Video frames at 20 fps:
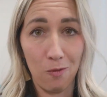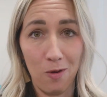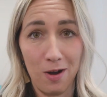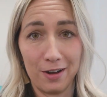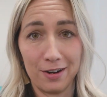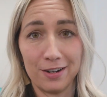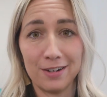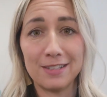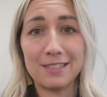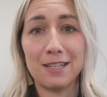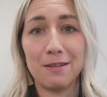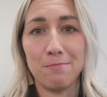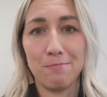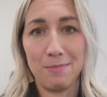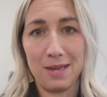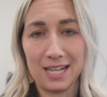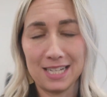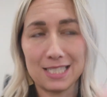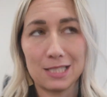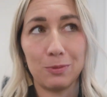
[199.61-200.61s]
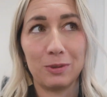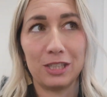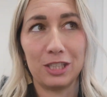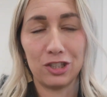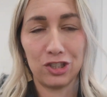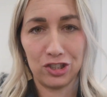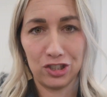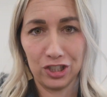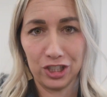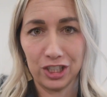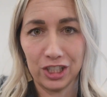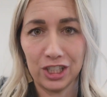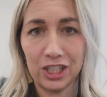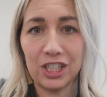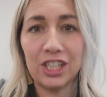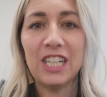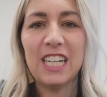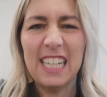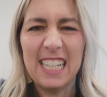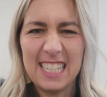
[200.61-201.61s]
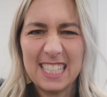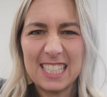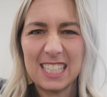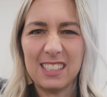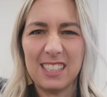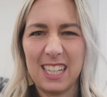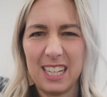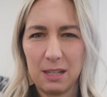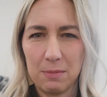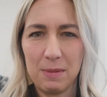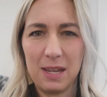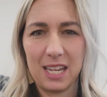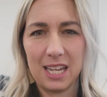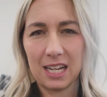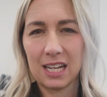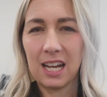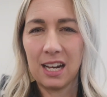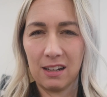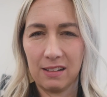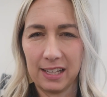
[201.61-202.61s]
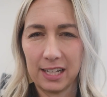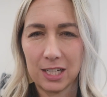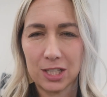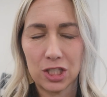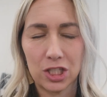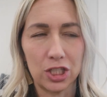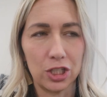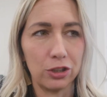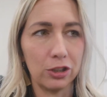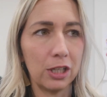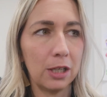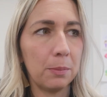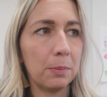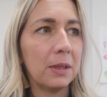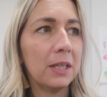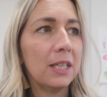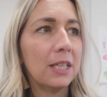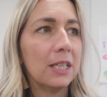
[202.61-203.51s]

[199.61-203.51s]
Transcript: water to mix with the sugar to like make it kind of like a syrup.